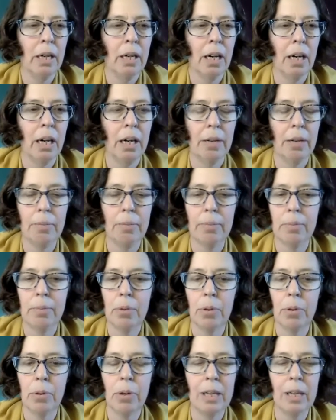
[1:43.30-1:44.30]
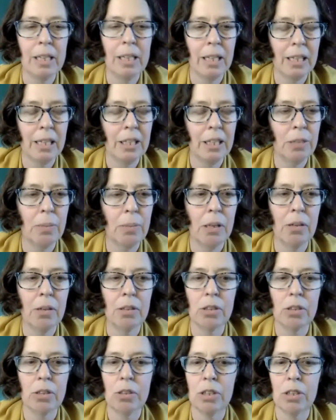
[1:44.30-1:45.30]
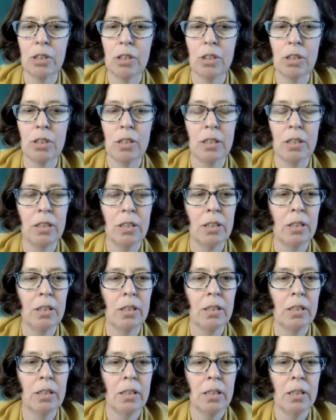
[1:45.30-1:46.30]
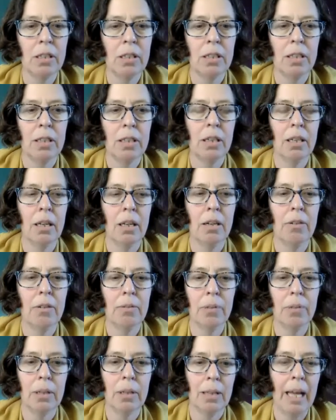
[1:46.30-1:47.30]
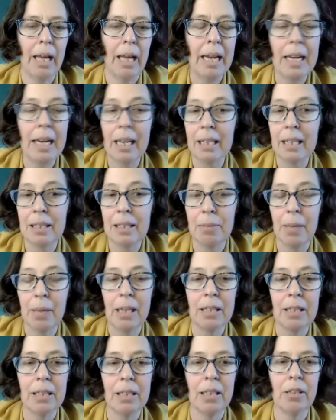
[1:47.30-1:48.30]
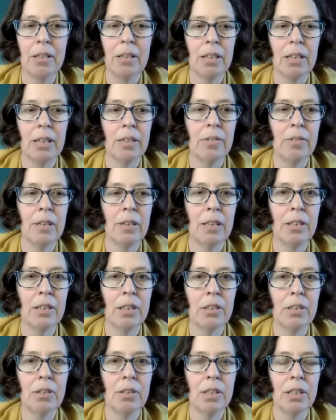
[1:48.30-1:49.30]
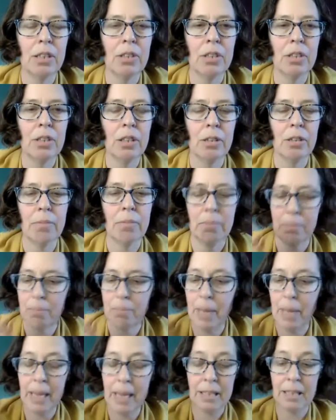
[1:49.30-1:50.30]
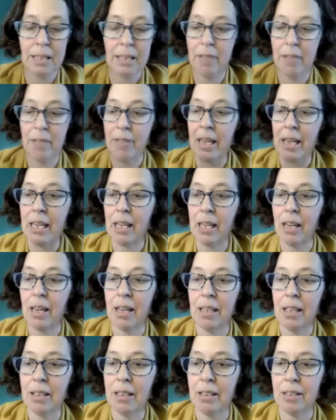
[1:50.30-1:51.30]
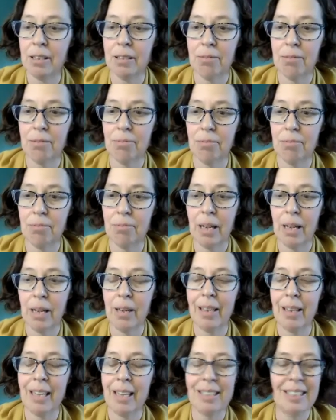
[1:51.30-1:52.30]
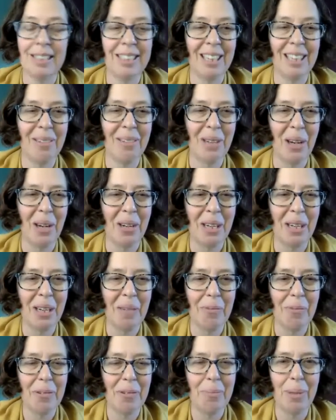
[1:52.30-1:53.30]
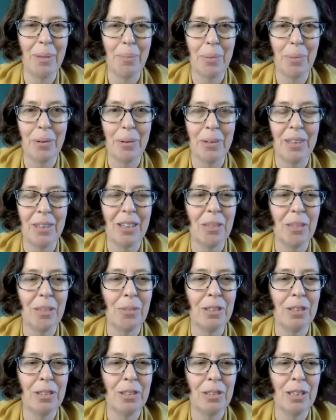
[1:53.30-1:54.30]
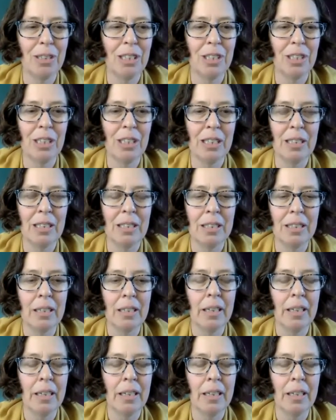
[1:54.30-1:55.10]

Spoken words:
curanderismo or traditional, Latinx medicine, or even traditional medicine of any kind, because I like to say we all come from people with herbal traditions.